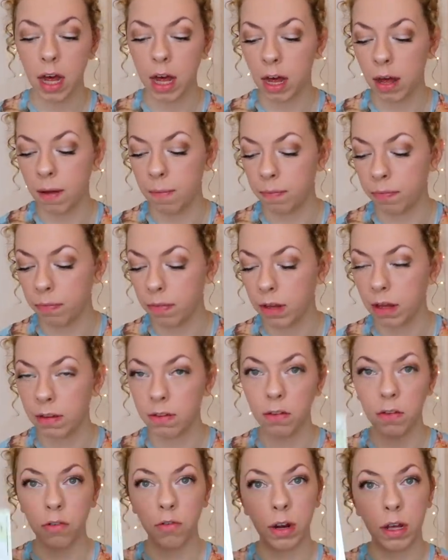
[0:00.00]
Um,
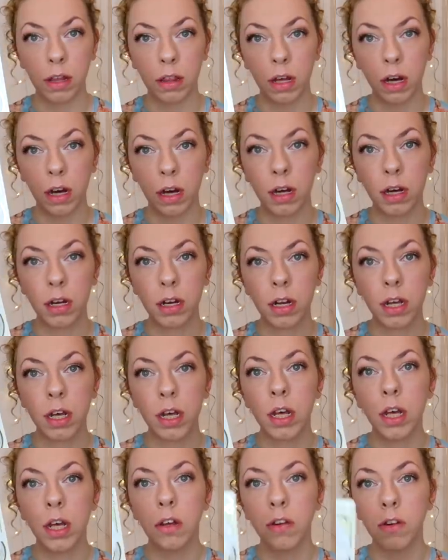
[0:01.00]
that's the strength card
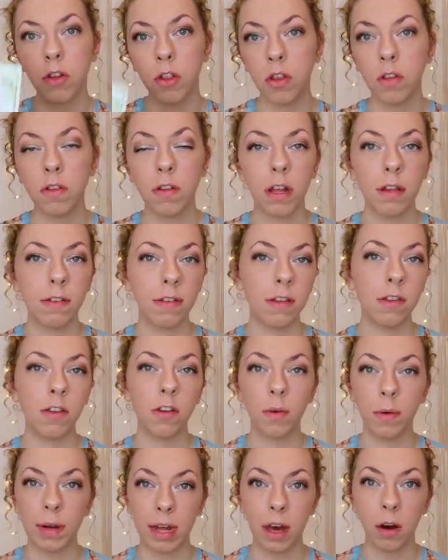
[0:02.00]
to just
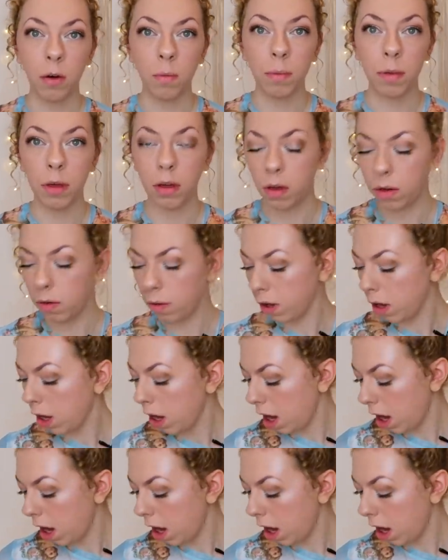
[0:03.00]
assist you and help you.